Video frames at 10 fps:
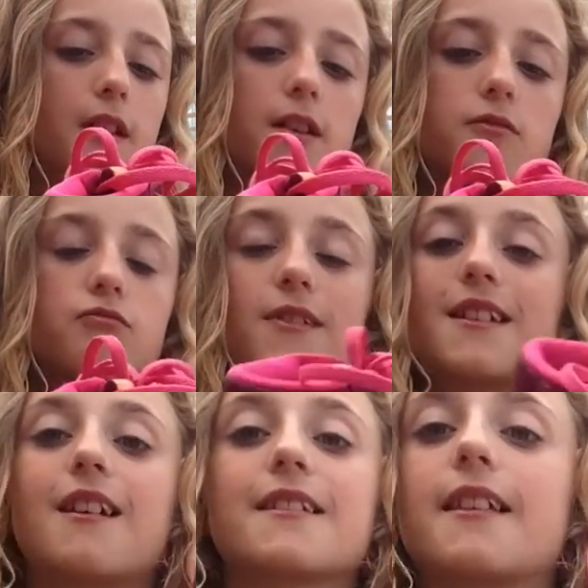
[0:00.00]
I just
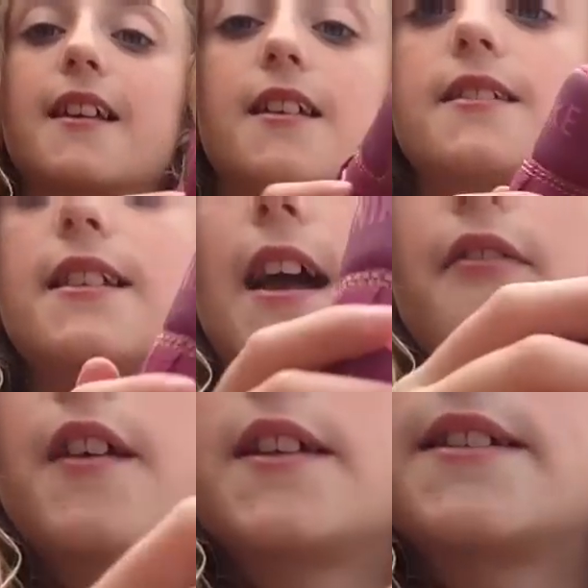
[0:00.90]
really like these
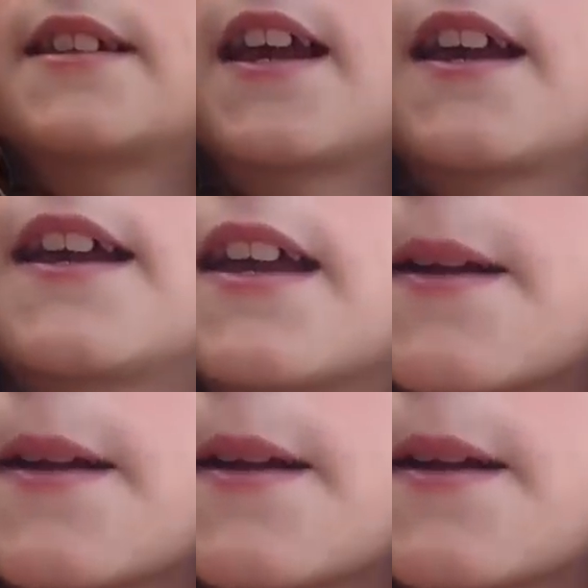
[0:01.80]
and they say